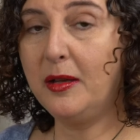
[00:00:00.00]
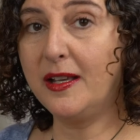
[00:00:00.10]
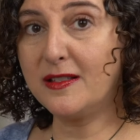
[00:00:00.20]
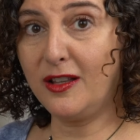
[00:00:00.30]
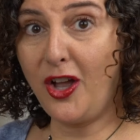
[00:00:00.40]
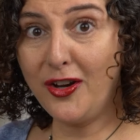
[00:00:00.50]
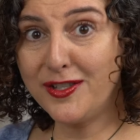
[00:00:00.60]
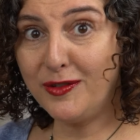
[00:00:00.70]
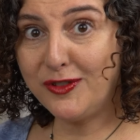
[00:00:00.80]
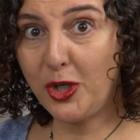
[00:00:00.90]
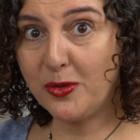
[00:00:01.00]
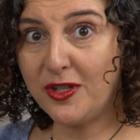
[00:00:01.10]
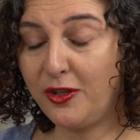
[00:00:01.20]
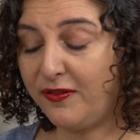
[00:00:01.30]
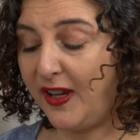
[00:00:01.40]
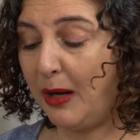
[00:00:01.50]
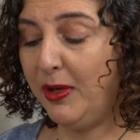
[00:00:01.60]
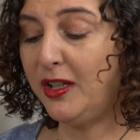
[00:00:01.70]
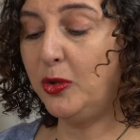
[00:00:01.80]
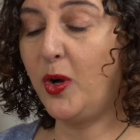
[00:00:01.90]
As long as you've chosen your
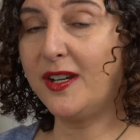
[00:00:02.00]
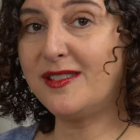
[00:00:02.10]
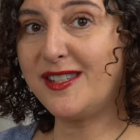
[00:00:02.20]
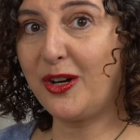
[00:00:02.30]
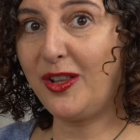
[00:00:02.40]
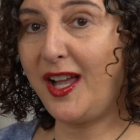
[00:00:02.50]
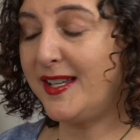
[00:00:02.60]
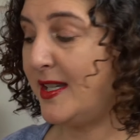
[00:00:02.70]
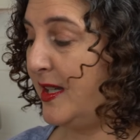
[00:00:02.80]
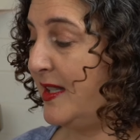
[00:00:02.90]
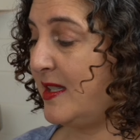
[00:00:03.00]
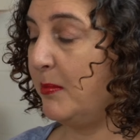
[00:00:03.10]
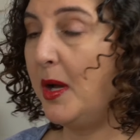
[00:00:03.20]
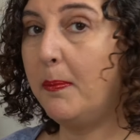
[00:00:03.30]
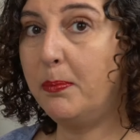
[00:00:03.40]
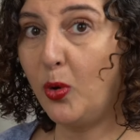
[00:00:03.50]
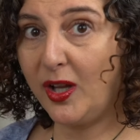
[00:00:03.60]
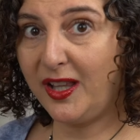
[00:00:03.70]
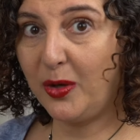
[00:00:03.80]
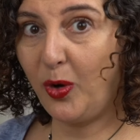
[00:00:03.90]
fabric, you want to sterilize it in some
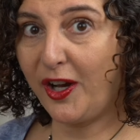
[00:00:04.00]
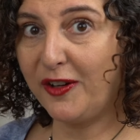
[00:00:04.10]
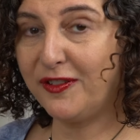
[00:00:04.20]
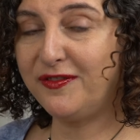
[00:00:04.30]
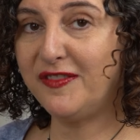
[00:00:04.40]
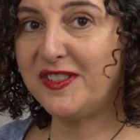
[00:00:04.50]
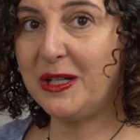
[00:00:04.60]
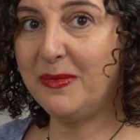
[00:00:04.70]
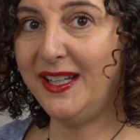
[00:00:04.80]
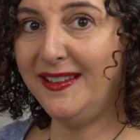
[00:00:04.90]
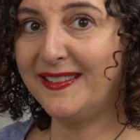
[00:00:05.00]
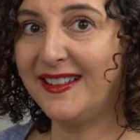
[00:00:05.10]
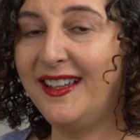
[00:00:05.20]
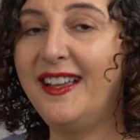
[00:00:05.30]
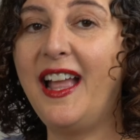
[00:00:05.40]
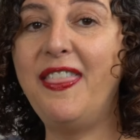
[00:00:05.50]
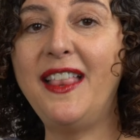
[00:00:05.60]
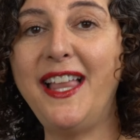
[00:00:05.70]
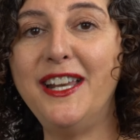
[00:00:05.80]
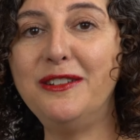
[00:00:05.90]
boiling water for 15 minutes and
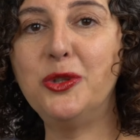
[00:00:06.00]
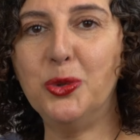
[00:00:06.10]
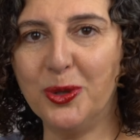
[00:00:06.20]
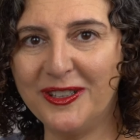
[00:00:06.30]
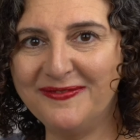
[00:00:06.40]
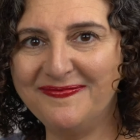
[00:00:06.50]
then let it cool.